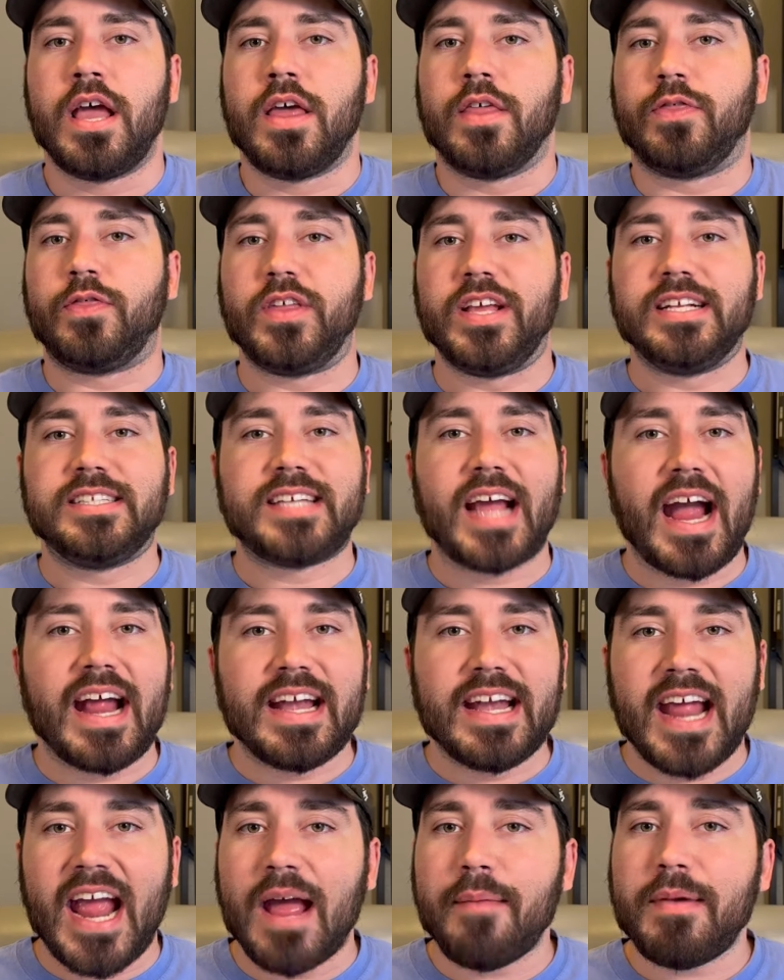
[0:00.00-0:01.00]
the
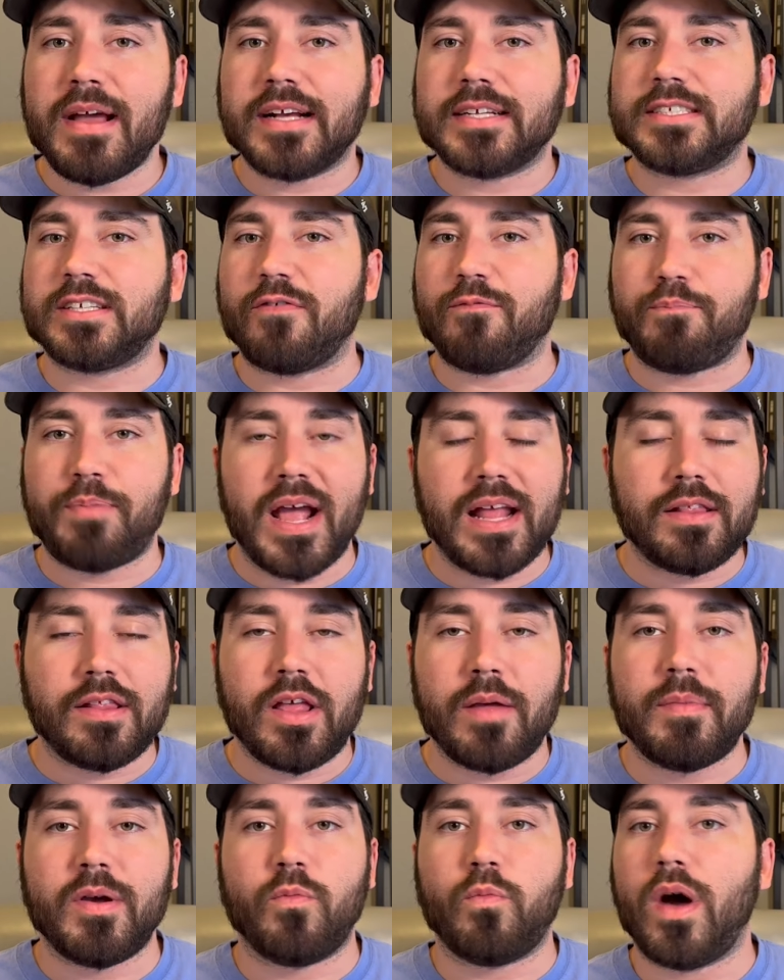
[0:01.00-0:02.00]
dynamics of
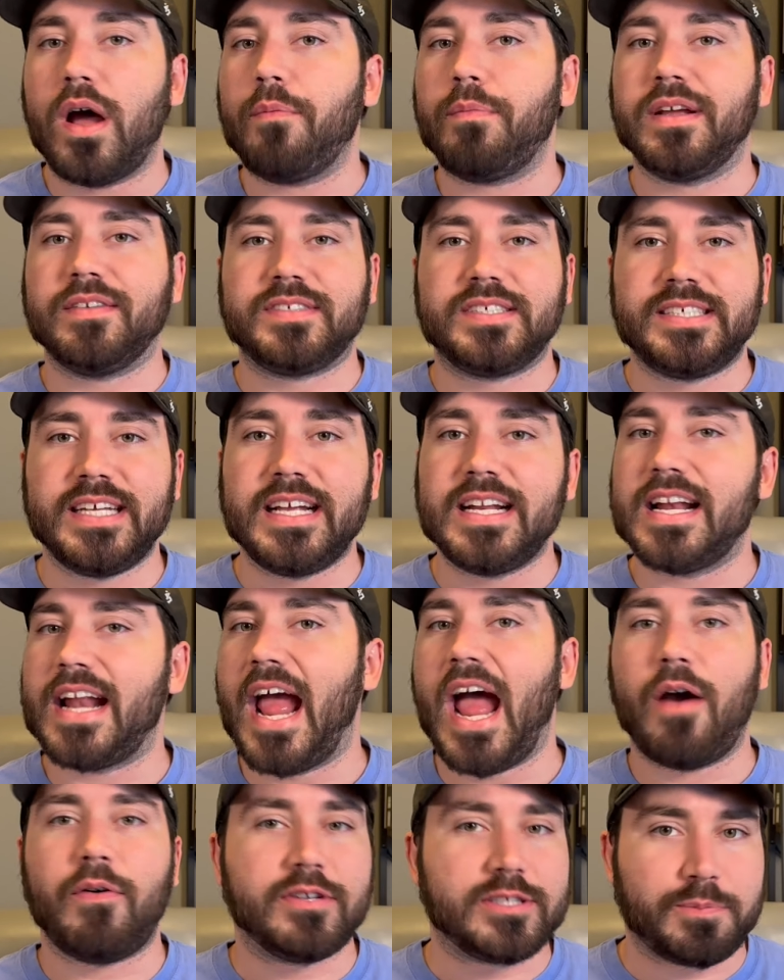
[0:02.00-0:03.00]
Bedlam and what we've seen and
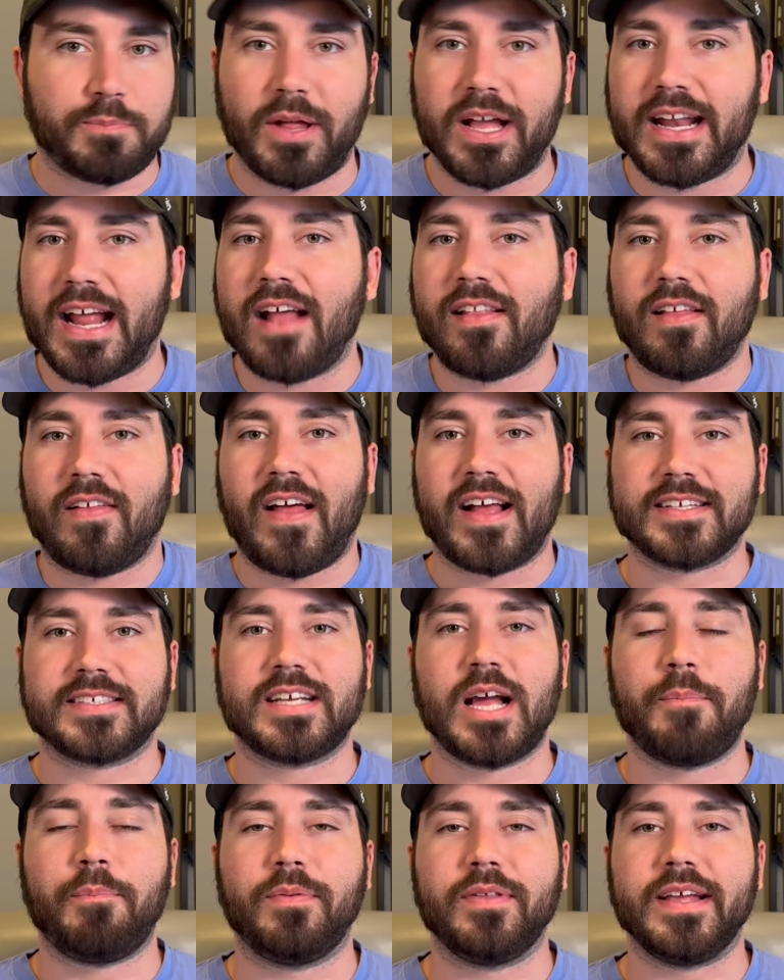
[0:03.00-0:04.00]
how it's played out the last
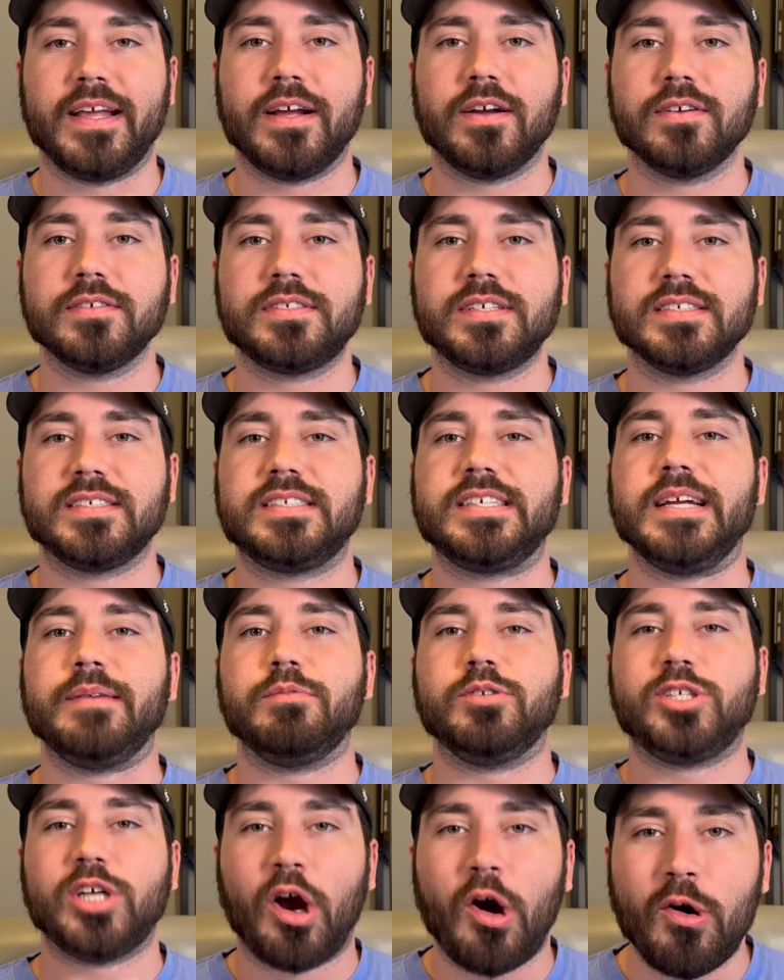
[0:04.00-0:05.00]
couple of years seem
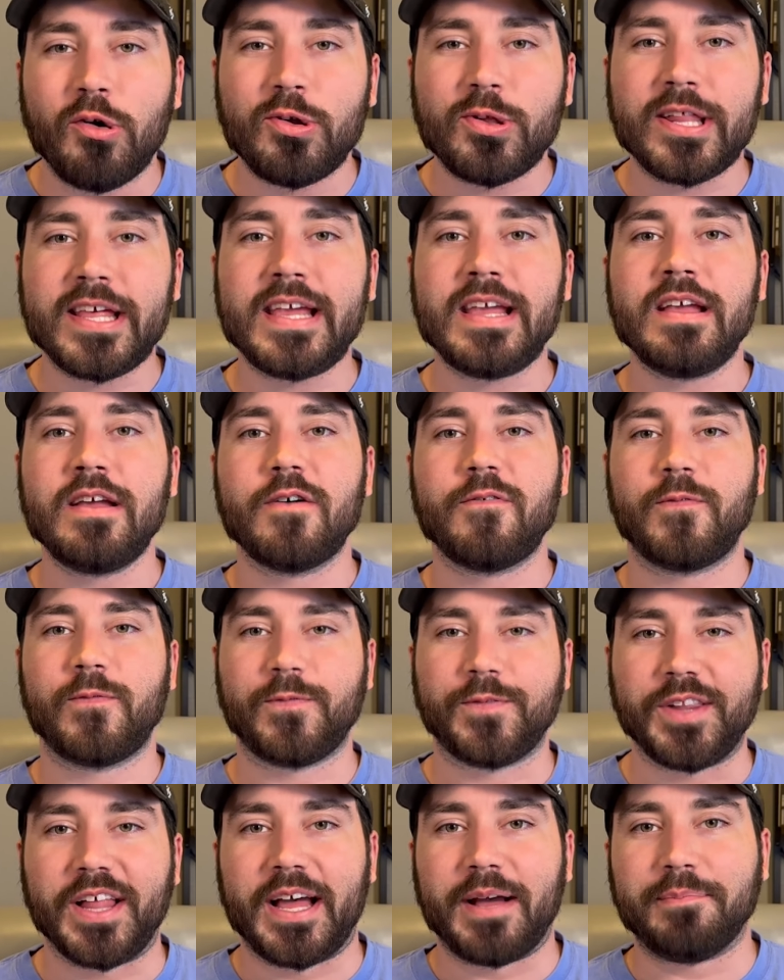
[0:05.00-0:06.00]
totally
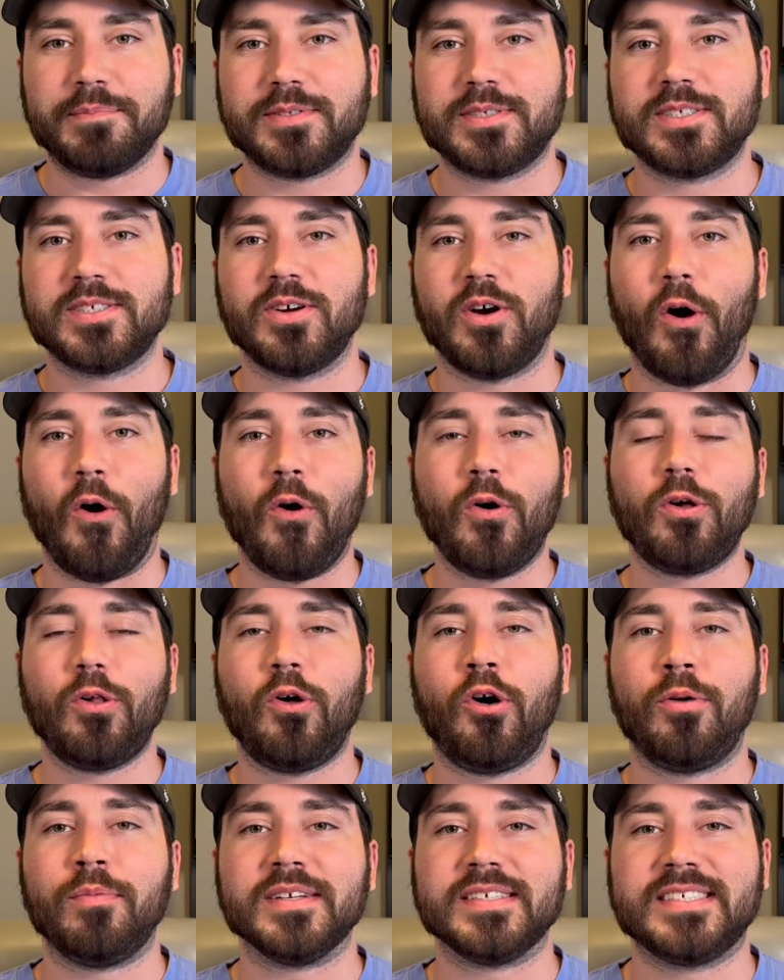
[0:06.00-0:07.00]
flipped.
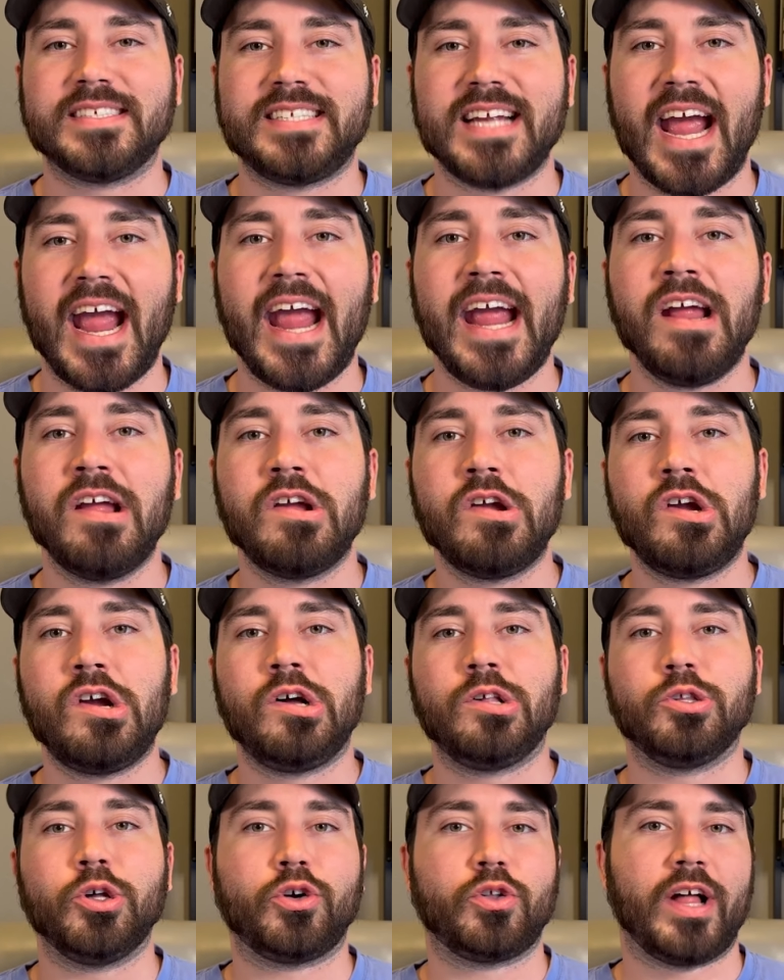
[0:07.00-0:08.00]
Oklahoma State
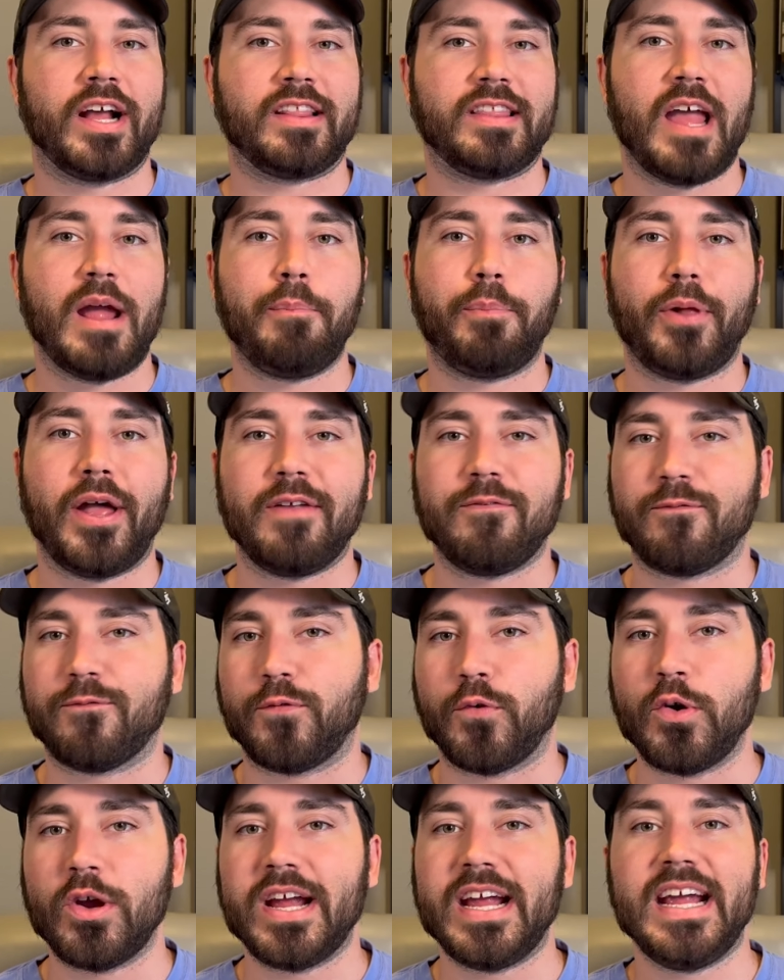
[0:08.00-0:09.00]
looked like they played
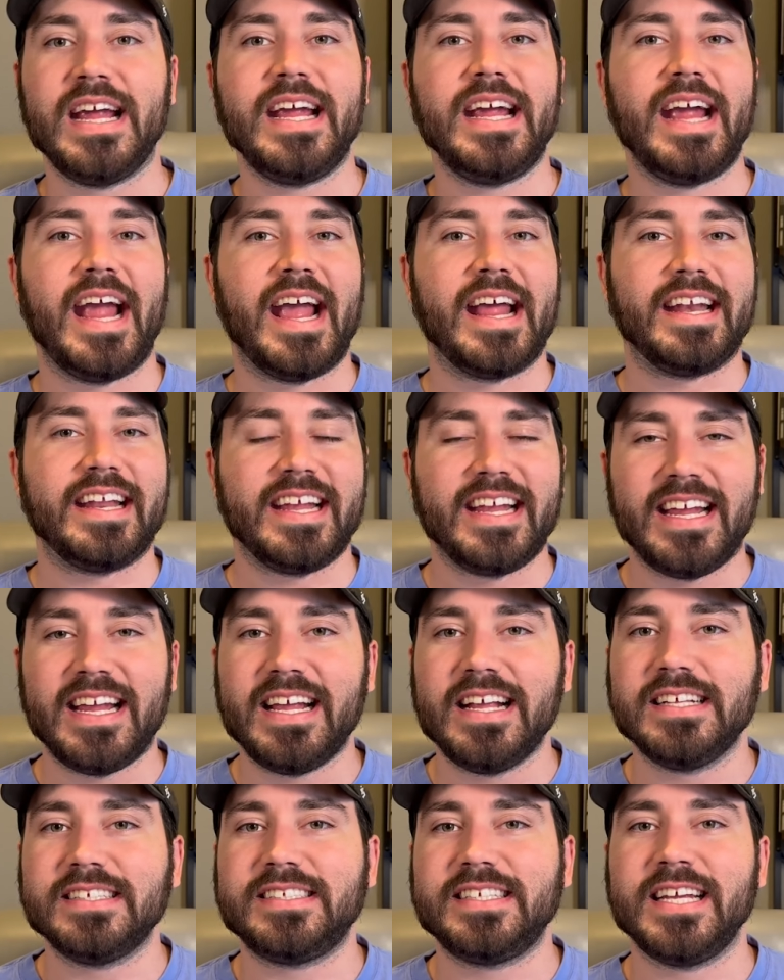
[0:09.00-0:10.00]
free and
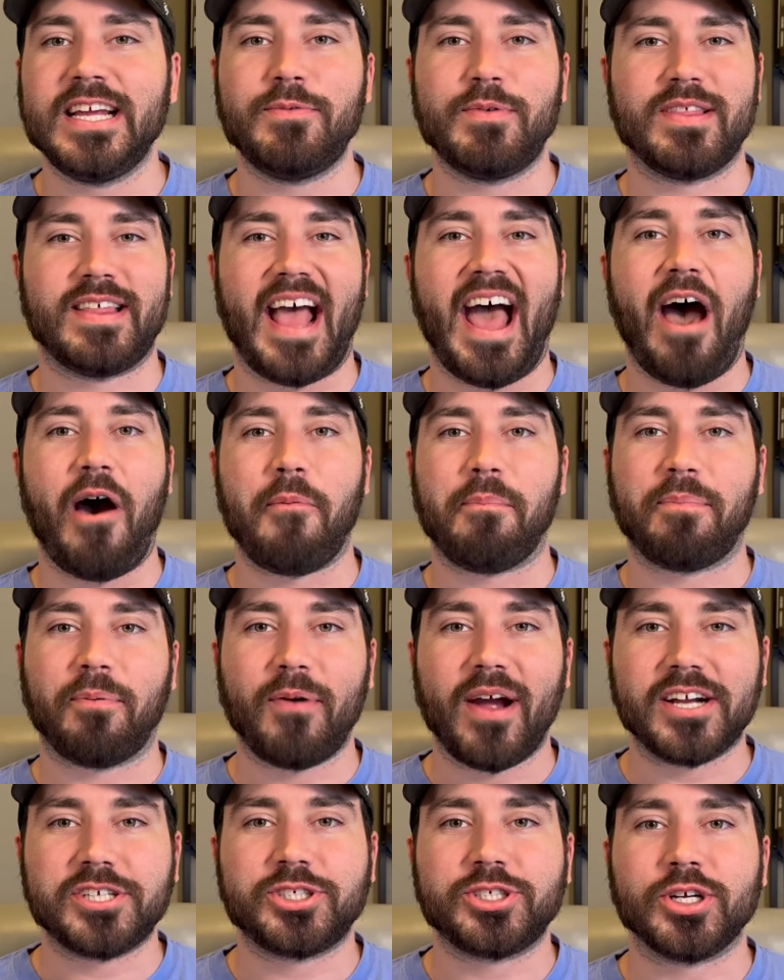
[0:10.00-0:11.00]
easy without
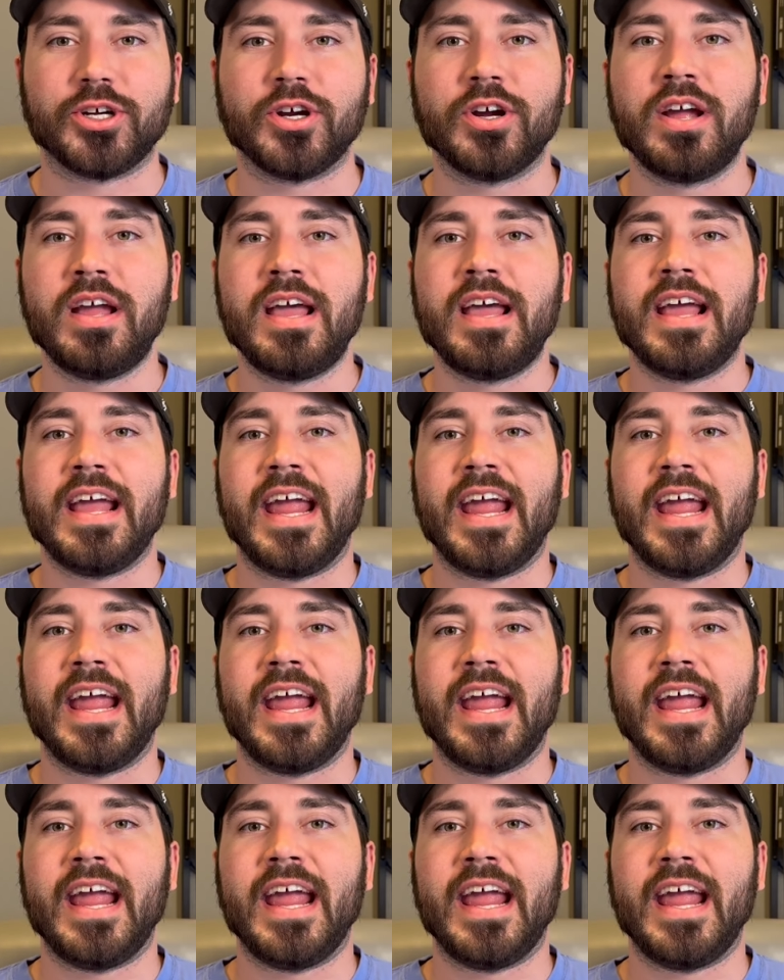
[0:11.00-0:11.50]
pressure.